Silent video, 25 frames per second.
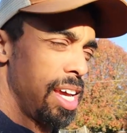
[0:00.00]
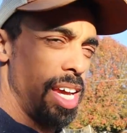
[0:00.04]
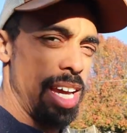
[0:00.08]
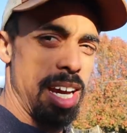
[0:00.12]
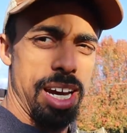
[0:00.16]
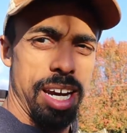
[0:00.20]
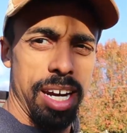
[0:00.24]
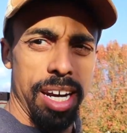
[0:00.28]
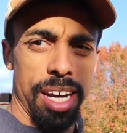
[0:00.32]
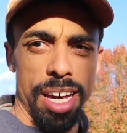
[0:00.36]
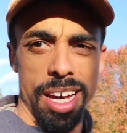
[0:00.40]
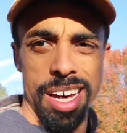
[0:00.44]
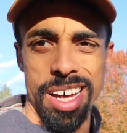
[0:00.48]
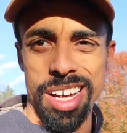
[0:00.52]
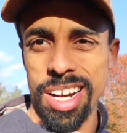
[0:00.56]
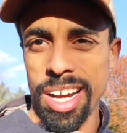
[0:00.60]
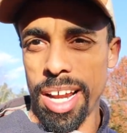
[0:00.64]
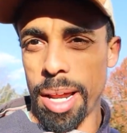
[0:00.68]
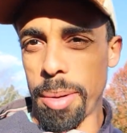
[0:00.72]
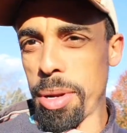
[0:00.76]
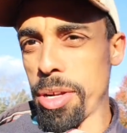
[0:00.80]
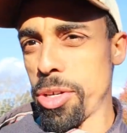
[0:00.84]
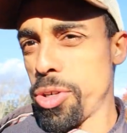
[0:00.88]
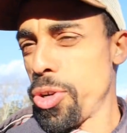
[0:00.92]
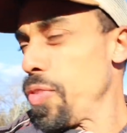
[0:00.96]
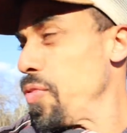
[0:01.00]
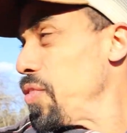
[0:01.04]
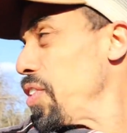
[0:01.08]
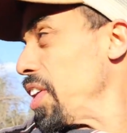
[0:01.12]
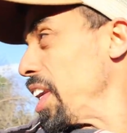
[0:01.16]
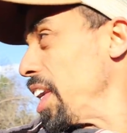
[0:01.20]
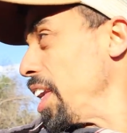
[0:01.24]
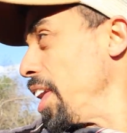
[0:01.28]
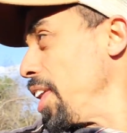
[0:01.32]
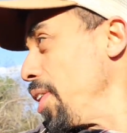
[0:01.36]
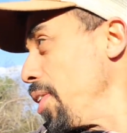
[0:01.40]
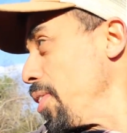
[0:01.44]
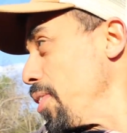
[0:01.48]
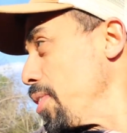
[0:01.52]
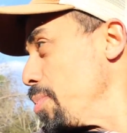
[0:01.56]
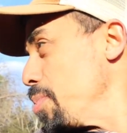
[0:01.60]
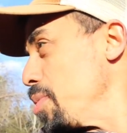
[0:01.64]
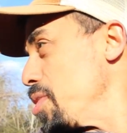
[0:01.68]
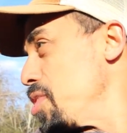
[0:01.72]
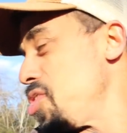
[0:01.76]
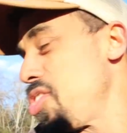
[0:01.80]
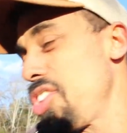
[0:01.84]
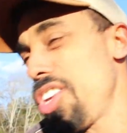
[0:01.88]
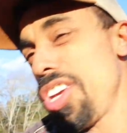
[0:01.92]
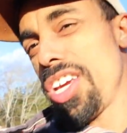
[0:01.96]
And uh, I'm not sure if you can hear the
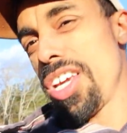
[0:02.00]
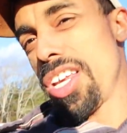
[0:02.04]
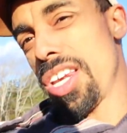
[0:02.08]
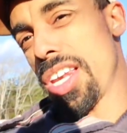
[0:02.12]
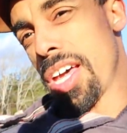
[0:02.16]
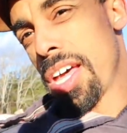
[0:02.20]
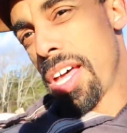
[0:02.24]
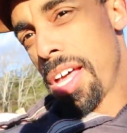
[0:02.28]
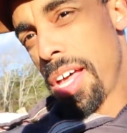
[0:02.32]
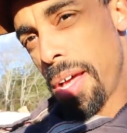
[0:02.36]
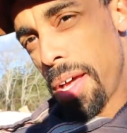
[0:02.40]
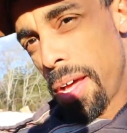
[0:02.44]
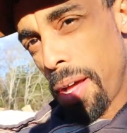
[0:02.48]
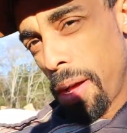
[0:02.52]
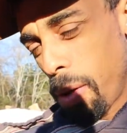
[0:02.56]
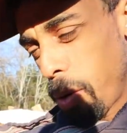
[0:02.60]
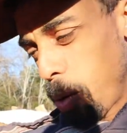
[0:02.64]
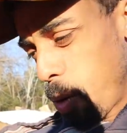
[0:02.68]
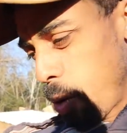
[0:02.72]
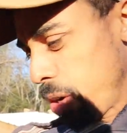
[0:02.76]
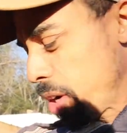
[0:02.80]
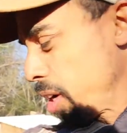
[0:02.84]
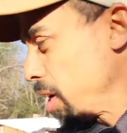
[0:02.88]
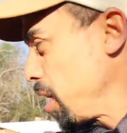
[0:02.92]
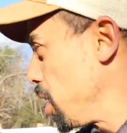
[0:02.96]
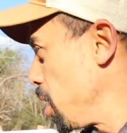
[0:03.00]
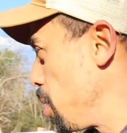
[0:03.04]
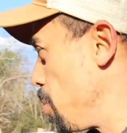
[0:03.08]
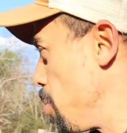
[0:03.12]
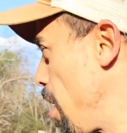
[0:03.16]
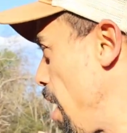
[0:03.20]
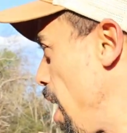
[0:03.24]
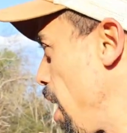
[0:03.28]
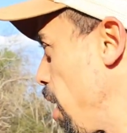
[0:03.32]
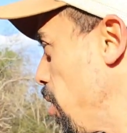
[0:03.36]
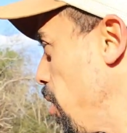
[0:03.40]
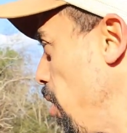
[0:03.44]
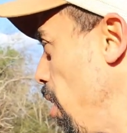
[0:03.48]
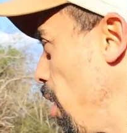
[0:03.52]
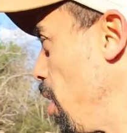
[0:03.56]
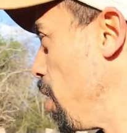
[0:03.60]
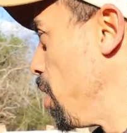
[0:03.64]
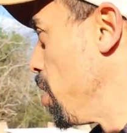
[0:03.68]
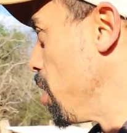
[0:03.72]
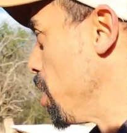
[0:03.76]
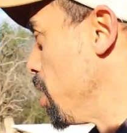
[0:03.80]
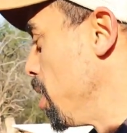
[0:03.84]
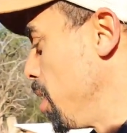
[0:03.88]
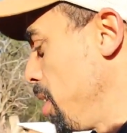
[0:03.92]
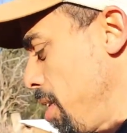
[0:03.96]
machine working in the
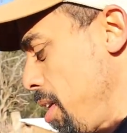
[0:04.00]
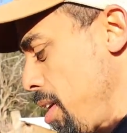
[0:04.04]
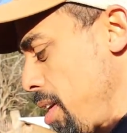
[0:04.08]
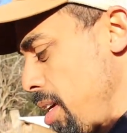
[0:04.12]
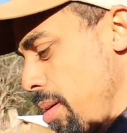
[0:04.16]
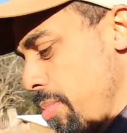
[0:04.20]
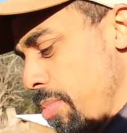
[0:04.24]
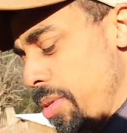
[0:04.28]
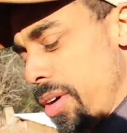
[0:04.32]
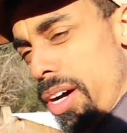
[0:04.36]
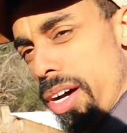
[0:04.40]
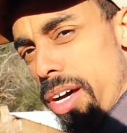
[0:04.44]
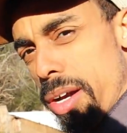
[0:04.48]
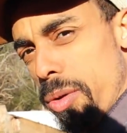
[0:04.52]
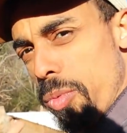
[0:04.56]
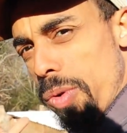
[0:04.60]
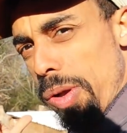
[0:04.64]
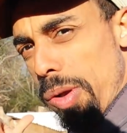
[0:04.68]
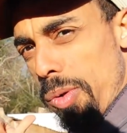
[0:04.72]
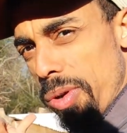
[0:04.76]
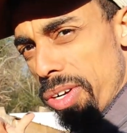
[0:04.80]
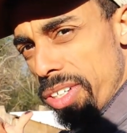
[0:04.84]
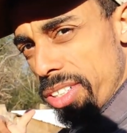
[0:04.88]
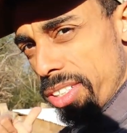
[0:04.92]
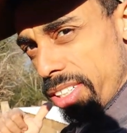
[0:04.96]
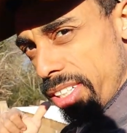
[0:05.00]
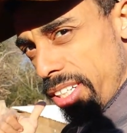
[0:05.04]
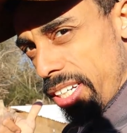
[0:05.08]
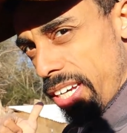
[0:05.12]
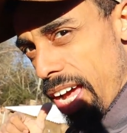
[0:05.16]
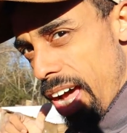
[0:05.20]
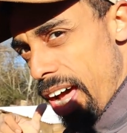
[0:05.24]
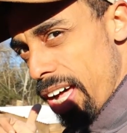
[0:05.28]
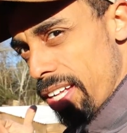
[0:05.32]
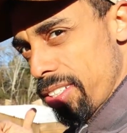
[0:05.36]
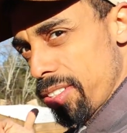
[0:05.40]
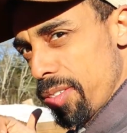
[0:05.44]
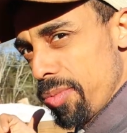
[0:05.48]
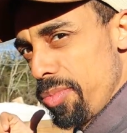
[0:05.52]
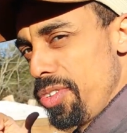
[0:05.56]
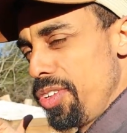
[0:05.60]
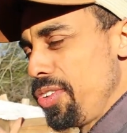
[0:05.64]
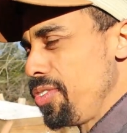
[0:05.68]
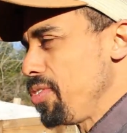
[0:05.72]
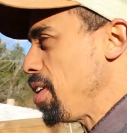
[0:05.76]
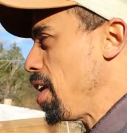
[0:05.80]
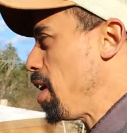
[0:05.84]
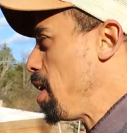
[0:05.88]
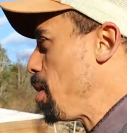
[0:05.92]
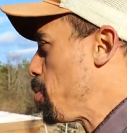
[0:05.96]
background, but we recently got some
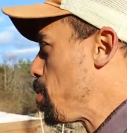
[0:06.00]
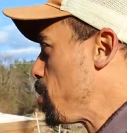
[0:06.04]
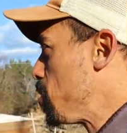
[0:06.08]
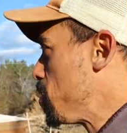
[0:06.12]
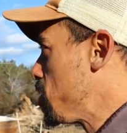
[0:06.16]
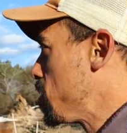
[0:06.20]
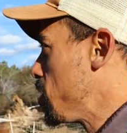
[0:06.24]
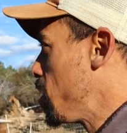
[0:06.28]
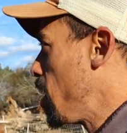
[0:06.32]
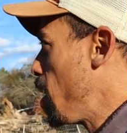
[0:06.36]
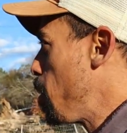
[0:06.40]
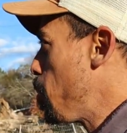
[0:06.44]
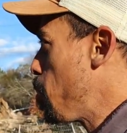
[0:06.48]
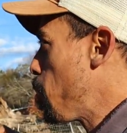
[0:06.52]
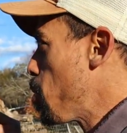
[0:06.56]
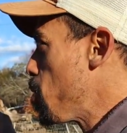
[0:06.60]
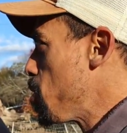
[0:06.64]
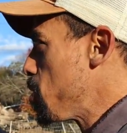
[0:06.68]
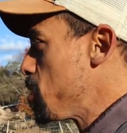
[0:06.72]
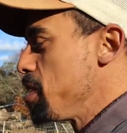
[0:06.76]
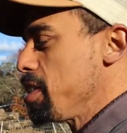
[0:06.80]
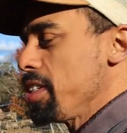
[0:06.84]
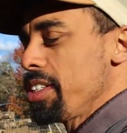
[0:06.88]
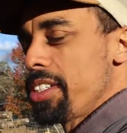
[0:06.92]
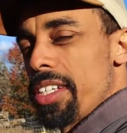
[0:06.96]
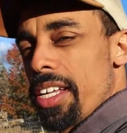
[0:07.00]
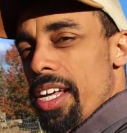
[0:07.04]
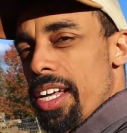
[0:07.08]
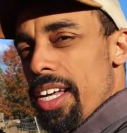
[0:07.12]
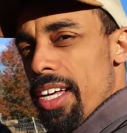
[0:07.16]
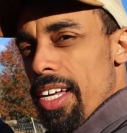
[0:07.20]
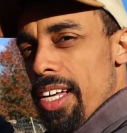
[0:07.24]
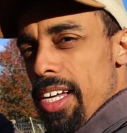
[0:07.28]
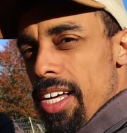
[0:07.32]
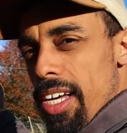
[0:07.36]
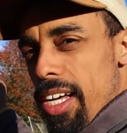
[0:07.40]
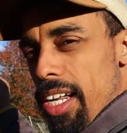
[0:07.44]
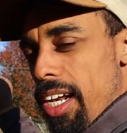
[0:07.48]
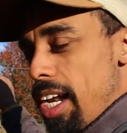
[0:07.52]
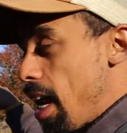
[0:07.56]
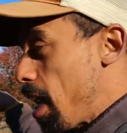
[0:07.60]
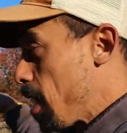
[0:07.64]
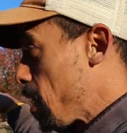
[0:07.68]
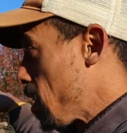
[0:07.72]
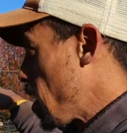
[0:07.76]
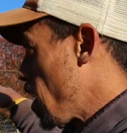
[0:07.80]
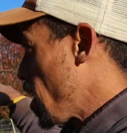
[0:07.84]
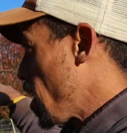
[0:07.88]
new neighbors that purchased a lot of